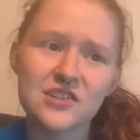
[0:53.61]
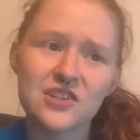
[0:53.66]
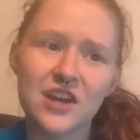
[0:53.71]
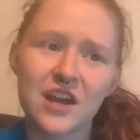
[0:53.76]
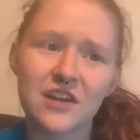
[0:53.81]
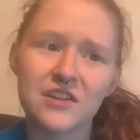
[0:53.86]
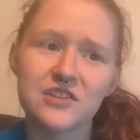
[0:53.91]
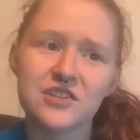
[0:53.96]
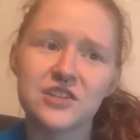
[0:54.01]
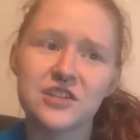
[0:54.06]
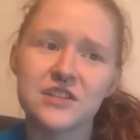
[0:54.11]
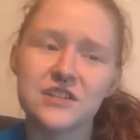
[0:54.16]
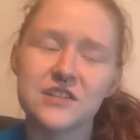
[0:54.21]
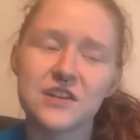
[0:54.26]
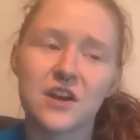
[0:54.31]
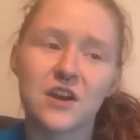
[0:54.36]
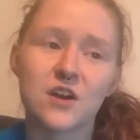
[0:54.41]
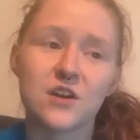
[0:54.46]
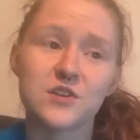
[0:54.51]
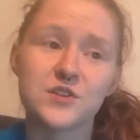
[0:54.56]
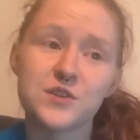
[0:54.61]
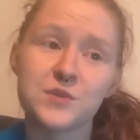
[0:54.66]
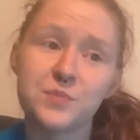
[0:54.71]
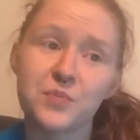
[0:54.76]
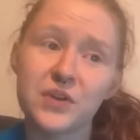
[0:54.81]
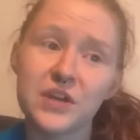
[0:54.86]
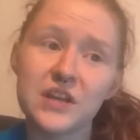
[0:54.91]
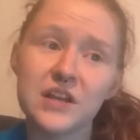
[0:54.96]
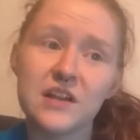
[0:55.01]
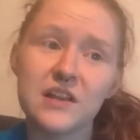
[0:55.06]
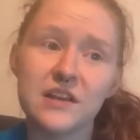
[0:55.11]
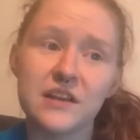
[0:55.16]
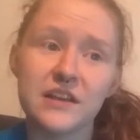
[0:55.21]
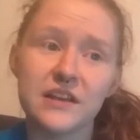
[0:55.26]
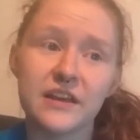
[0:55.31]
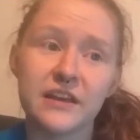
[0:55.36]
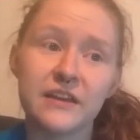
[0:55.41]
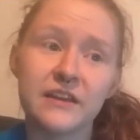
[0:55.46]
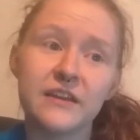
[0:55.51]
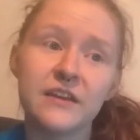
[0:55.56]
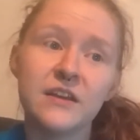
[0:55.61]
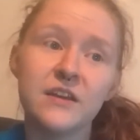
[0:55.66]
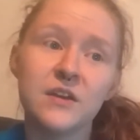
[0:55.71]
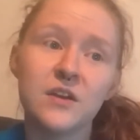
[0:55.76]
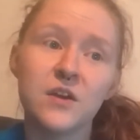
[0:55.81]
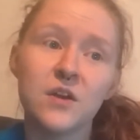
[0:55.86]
challenges are spring cleaning,